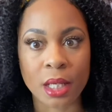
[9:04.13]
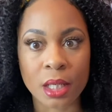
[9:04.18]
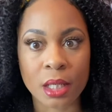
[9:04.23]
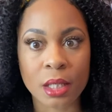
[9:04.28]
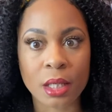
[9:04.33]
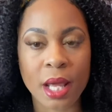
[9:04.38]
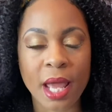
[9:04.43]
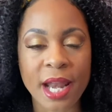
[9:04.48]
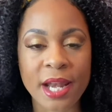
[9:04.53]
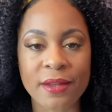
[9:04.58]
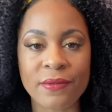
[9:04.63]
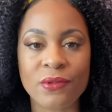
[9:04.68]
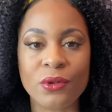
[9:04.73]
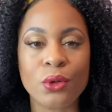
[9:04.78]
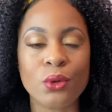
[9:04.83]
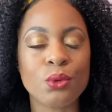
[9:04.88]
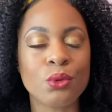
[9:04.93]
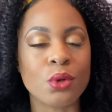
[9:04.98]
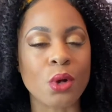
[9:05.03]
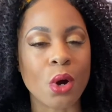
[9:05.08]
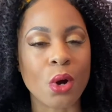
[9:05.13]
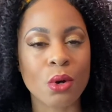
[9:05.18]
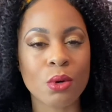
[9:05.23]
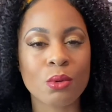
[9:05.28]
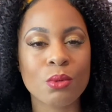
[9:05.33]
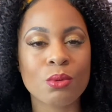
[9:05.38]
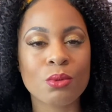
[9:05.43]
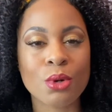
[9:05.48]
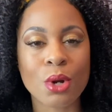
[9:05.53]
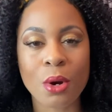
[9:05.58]
And if you don't
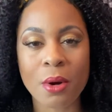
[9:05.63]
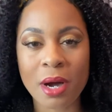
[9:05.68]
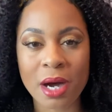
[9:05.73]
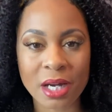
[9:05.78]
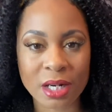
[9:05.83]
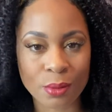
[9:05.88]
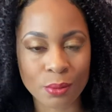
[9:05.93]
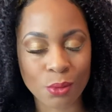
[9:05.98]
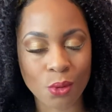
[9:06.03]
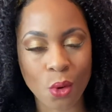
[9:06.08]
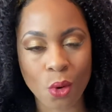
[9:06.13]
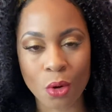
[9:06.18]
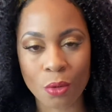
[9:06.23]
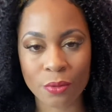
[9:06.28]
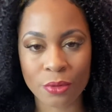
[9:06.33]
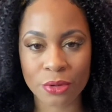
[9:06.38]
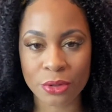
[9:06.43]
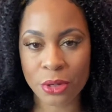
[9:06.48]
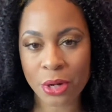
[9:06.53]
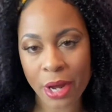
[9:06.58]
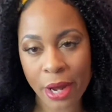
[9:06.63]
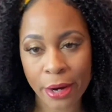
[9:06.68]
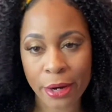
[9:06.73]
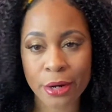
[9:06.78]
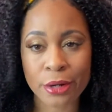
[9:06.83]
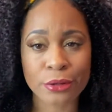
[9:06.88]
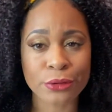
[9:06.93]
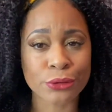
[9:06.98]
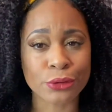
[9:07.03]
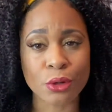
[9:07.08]
know how to cornrow your hair,
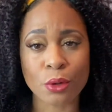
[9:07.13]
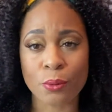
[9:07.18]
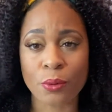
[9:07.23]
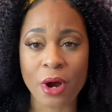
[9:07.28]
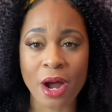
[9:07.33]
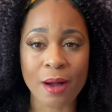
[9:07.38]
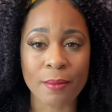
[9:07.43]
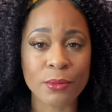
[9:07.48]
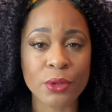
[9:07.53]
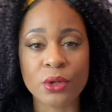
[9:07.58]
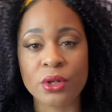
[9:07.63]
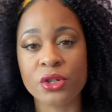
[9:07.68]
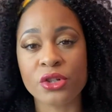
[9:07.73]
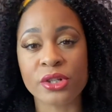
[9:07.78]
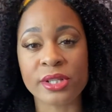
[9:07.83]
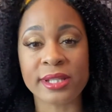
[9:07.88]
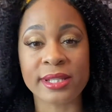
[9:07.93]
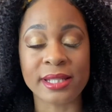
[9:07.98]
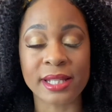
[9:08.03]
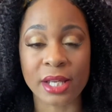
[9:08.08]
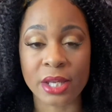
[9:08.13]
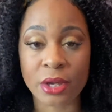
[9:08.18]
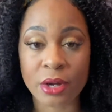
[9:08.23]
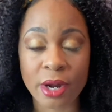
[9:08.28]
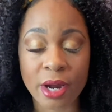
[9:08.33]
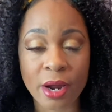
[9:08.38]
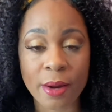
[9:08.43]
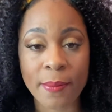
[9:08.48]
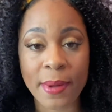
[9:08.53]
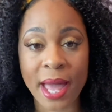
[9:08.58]
it's no problem. You can just slick your hair
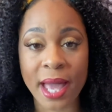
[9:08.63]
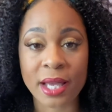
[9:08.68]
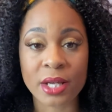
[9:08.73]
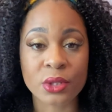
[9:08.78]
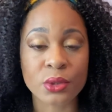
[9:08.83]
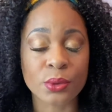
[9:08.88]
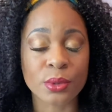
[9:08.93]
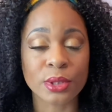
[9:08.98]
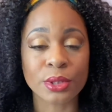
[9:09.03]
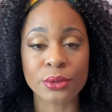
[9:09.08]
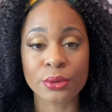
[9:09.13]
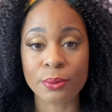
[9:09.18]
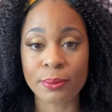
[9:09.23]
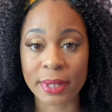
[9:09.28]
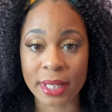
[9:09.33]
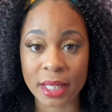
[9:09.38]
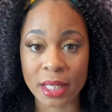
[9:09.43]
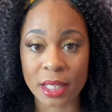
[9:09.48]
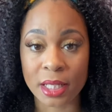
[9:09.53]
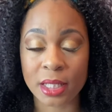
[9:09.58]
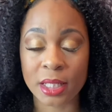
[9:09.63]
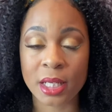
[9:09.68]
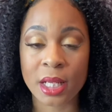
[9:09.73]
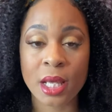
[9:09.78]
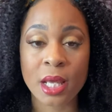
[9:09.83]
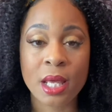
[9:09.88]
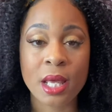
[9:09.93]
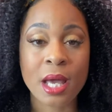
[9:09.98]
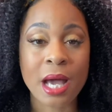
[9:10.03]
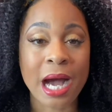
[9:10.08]
back into a little bun.
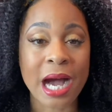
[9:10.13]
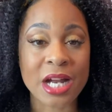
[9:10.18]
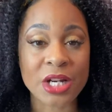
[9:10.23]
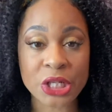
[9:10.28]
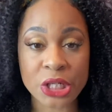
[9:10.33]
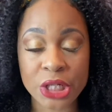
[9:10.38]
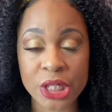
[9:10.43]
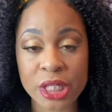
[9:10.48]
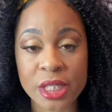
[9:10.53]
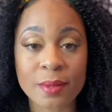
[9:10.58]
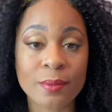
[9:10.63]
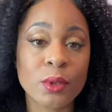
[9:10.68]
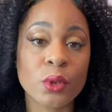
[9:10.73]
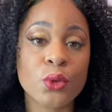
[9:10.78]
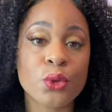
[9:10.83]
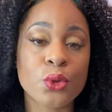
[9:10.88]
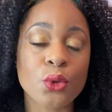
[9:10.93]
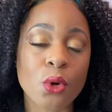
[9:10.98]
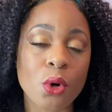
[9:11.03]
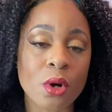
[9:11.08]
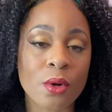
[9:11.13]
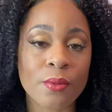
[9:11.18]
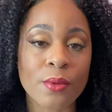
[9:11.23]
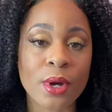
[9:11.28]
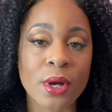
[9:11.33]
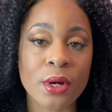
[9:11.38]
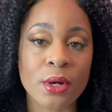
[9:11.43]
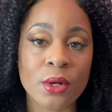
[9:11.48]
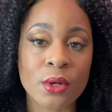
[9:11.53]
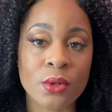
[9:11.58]
I just did some loose
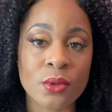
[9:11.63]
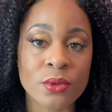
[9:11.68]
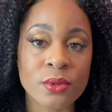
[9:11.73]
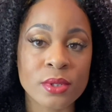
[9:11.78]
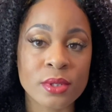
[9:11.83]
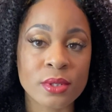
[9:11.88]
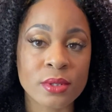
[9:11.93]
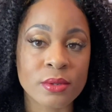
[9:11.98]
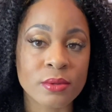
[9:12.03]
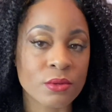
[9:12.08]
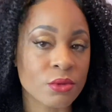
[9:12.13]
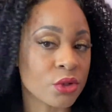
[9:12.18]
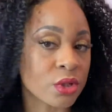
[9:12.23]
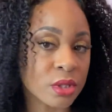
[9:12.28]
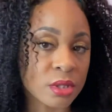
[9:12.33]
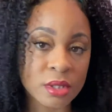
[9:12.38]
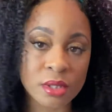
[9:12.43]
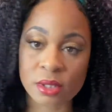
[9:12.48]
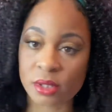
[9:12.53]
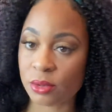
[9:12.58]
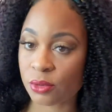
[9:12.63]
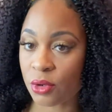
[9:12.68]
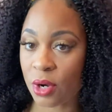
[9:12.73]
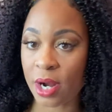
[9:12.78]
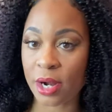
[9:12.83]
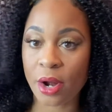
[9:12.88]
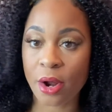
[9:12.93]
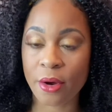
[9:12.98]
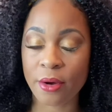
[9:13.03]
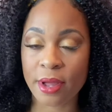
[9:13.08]
cornrows, just trying to
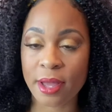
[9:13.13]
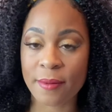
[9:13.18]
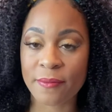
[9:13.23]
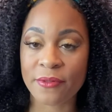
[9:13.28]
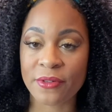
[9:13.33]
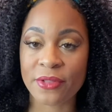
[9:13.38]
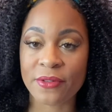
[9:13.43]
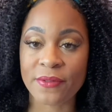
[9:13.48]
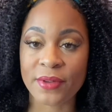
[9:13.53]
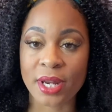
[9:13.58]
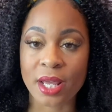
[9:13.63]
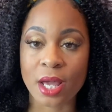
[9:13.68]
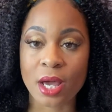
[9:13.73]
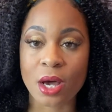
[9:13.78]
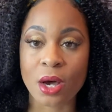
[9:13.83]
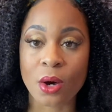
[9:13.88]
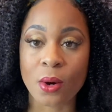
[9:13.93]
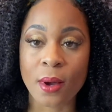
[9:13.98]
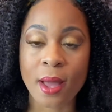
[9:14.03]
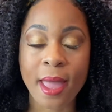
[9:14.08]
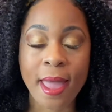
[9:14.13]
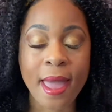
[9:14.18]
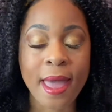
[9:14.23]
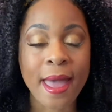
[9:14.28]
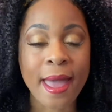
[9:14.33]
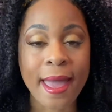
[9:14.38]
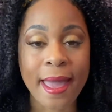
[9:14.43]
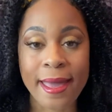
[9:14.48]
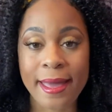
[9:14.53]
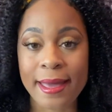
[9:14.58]
hurry up for the video.
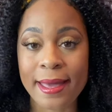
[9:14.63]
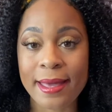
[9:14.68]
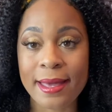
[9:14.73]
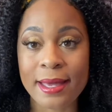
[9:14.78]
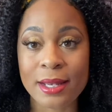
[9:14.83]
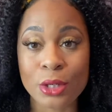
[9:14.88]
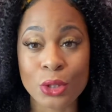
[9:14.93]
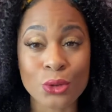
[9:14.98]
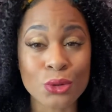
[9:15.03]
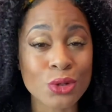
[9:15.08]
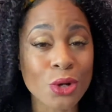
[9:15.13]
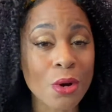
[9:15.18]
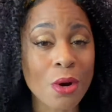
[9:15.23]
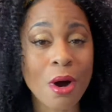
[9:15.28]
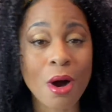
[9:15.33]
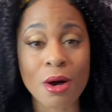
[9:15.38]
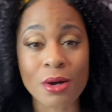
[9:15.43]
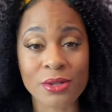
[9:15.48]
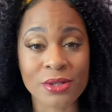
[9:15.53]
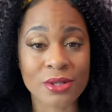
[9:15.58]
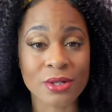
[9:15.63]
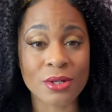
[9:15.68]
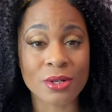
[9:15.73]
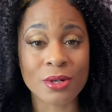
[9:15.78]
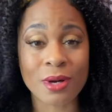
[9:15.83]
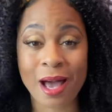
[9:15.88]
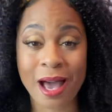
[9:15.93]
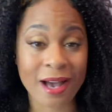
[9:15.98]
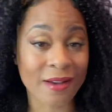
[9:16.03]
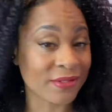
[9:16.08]
And you don't also
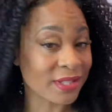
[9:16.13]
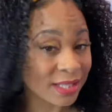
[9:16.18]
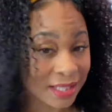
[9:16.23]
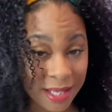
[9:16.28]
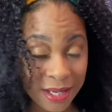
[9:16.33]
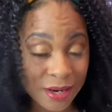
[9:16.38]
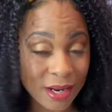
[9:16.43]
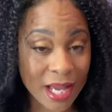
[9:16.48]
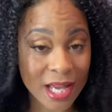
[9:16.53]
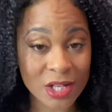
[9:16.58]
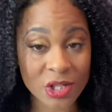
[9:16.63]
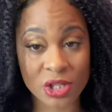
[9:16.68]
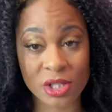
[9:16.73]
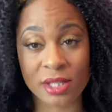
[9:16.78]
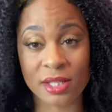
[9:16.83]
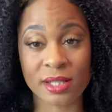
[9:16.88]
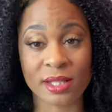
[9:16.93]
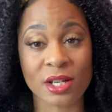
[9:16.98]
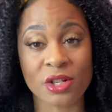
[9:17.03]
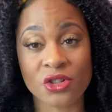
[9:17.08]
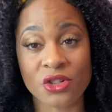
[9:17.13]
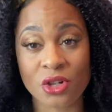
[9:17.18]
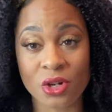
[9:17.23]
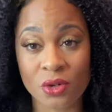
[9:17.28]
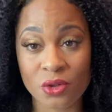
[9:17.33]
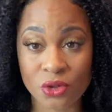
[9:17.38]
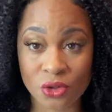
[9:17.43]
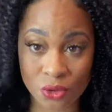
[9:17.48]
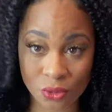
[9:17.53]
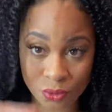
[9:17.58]
have to lay your edges. As I showed you,
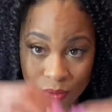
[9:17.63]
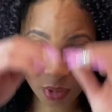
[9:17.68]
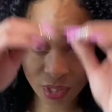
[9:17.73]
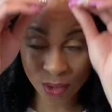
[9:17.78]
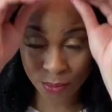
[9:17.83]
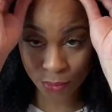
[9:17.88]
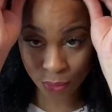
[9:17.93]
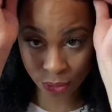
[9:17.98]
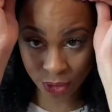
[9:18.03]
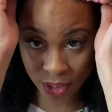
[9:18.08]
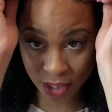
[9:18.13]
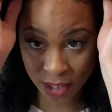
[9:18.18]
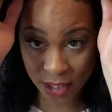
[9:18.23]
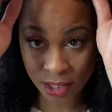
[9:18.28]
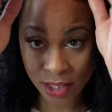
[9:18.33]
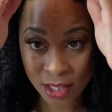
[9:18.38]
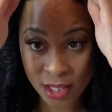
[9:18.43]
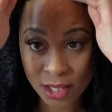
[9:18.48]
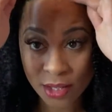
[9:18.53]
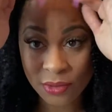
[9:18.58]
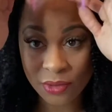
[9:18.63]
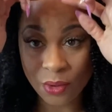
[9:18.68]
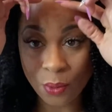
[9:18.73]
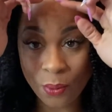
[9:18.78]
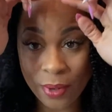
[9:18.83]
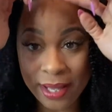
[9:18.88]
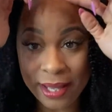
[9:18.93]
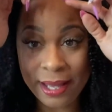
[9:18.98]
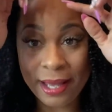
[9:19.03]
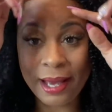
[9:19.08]
you can bring the
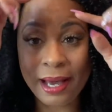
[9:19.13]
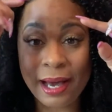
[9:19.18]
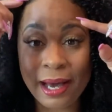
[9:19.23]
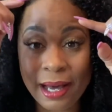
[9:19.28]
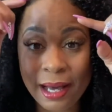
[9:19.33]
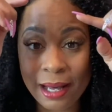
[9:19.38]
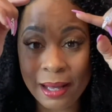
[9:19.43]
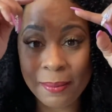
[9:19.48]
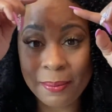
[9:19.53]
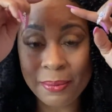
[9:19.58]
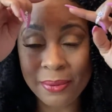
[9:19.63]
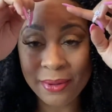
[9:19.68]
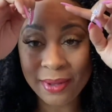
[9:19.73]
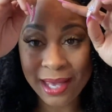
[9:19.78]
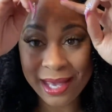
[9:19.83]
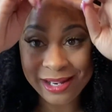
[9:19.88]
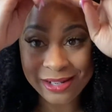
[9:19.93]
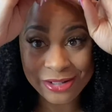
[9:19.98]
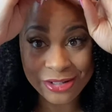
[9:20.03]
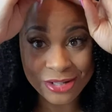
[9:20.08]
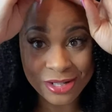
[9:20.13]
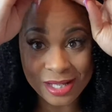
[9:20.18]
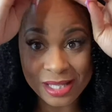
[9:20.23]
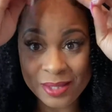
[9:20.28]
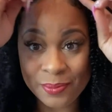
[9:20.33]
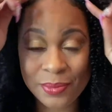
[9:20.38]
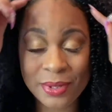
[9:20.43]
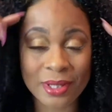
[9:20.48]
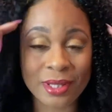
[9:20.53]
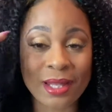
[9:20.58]
wig up and just
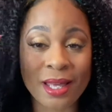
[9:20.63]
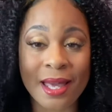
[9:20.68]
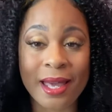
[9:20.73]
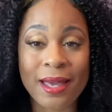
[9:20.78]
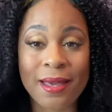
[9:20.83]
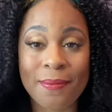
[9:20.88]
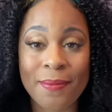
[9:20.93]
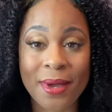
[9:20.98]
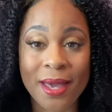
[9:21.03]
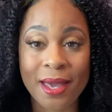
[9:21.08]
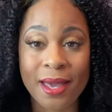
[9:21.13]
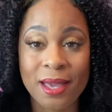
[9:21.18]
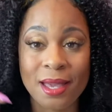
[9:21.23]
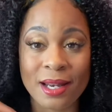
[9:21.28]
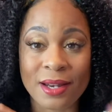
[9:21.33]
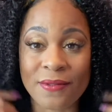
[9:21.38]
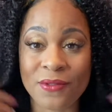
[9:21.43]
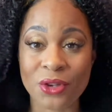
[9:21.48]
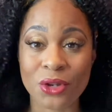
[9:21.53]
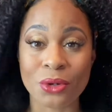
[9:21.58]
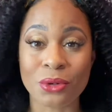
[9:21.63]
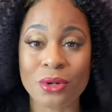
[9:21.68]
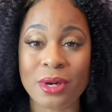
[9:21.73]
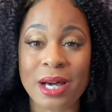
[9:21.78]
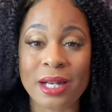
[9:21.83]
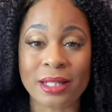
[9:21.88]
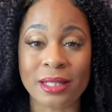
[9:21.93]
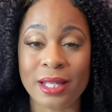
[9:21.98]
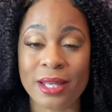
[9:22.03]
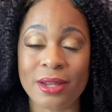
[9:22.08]
put the headband if you don't know how to
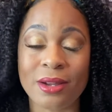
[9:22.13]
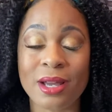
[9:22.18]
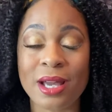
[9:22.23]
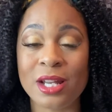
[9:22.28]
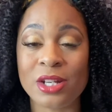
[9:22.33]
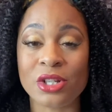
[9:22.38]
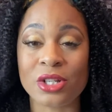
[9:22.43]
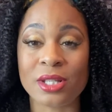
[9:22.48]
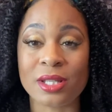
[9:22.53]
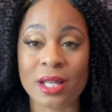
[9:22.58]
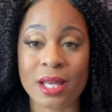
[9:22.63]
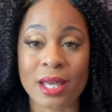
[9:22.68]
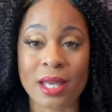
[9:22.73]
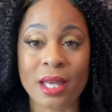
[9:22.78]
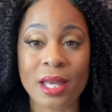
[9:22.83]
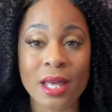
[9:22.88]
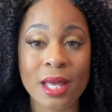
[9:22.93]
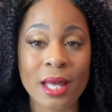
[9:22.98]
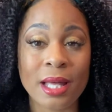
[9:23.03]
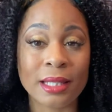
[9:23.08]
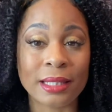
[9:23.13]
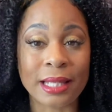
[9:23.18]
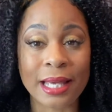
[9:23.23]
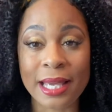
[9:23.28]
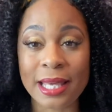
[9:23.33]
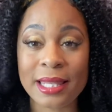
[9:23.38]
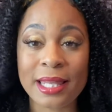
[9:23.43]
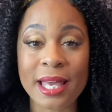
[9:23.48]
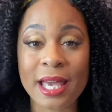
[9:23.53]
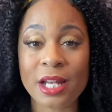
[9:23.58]
lay your edges. Like, laying
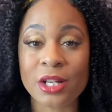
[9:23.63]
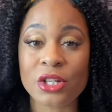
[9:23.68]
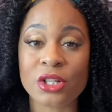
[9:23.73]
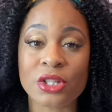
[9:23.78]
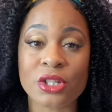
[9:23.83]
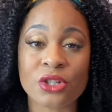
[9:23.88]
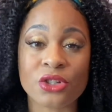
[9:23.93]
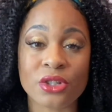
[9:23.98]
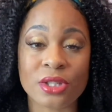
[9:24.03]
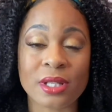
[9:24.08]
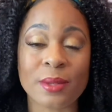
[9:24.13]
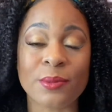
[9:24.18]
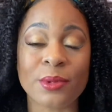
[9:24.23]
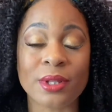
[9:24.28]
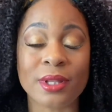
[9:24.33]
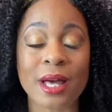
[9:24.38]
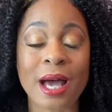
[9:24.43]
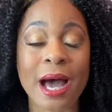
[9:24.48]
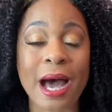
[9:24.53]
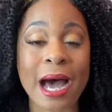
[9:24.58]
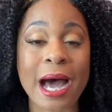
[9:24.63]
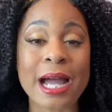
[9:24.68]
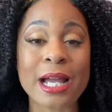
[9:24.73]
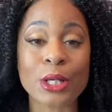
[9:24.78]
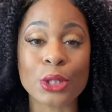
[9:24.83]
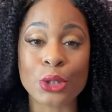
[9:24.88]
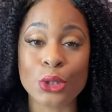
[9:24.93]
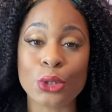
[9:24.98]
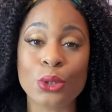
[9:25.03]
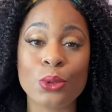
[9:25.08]
the edges is just something that I do.